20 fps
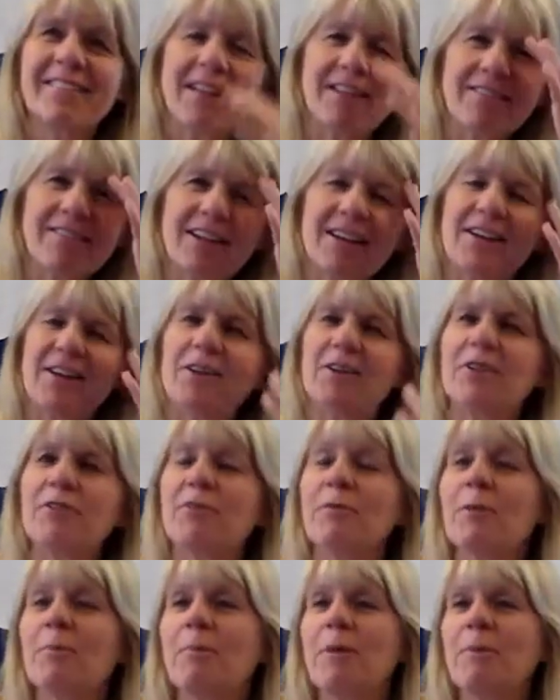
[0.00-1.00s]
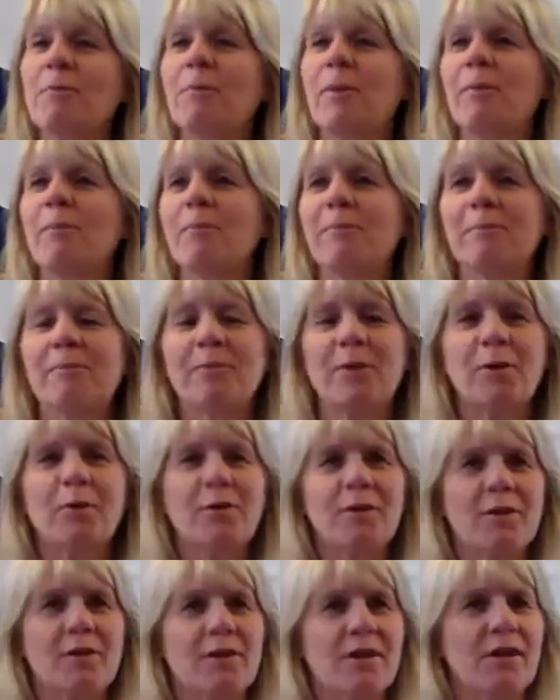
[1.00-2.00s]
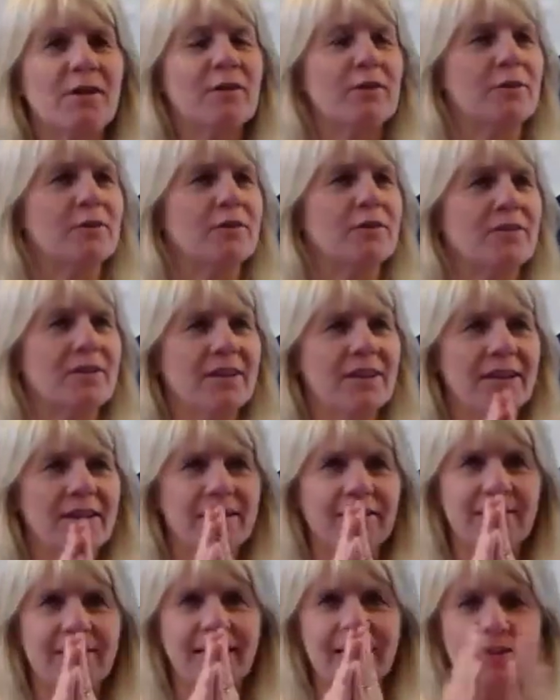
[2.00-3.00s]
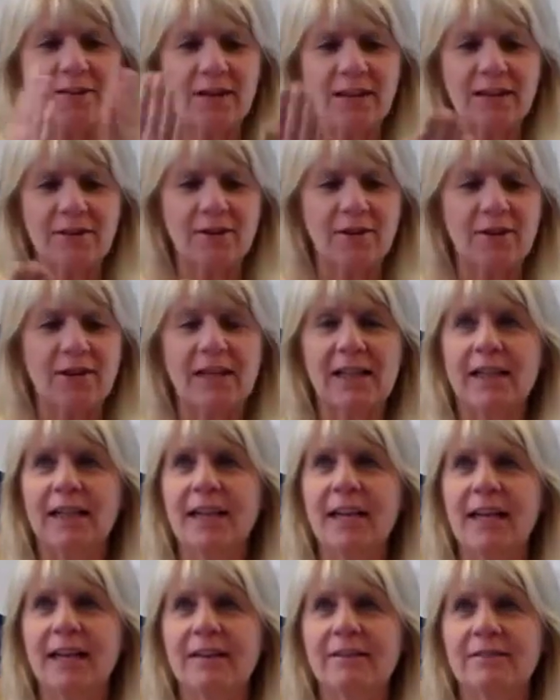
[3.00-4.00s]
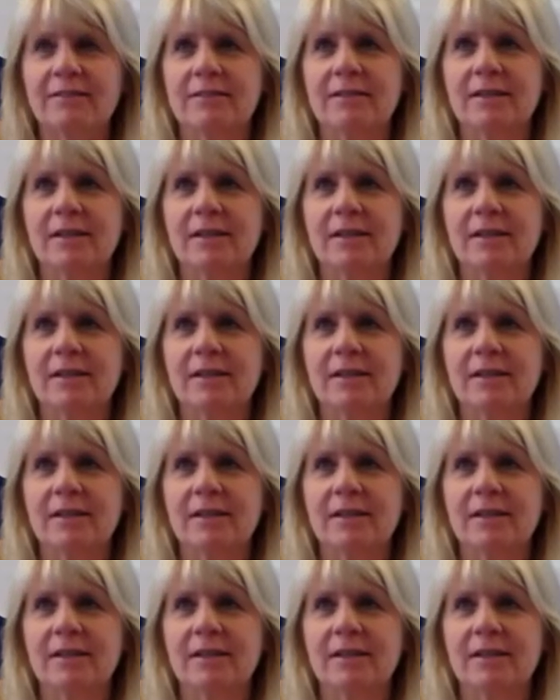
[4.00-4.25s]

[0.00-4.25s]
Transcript: sometimes I notice when people blow their nose, you know, they look at their Kleenex.